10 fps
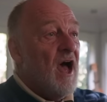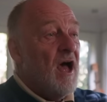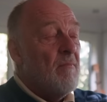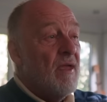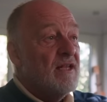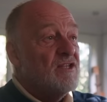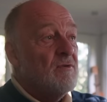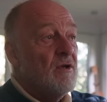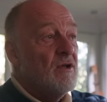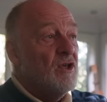Um, it's
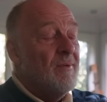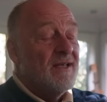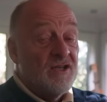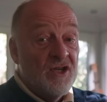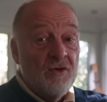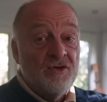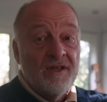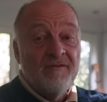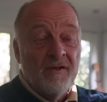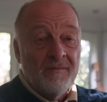Cubase is huge
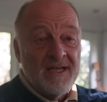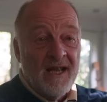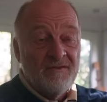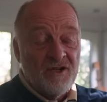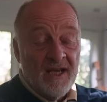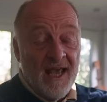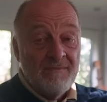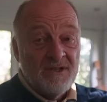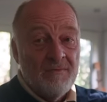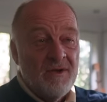in the film and television and
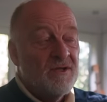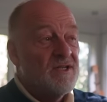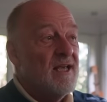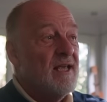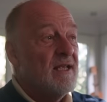games community.